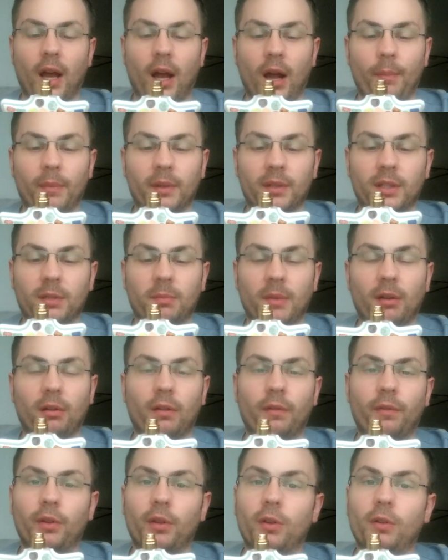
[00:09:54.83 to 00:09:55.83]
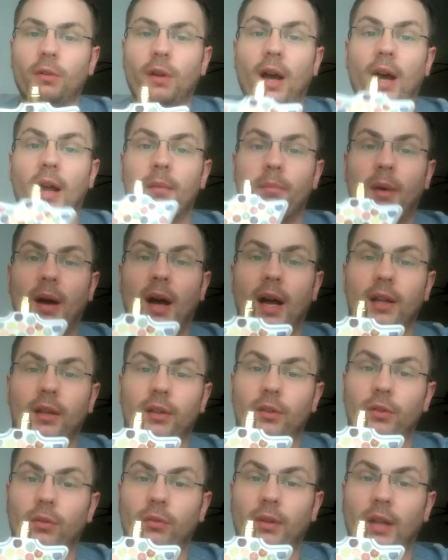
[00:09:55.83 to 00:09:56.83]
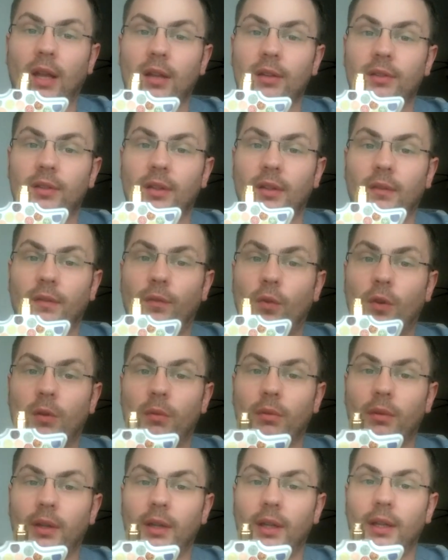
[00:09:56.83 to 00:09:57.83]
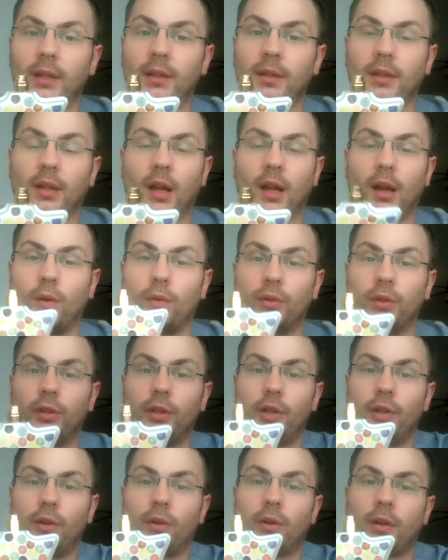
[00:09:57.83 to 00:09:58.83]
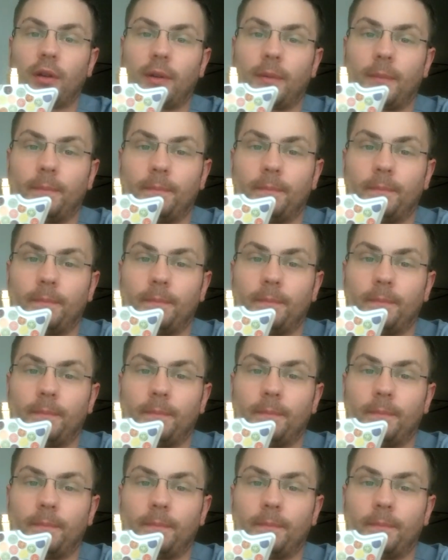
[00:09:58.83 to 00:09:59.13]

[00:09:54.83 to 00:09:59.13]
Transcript: This is my review on Bond 2004 release, Oda, New York.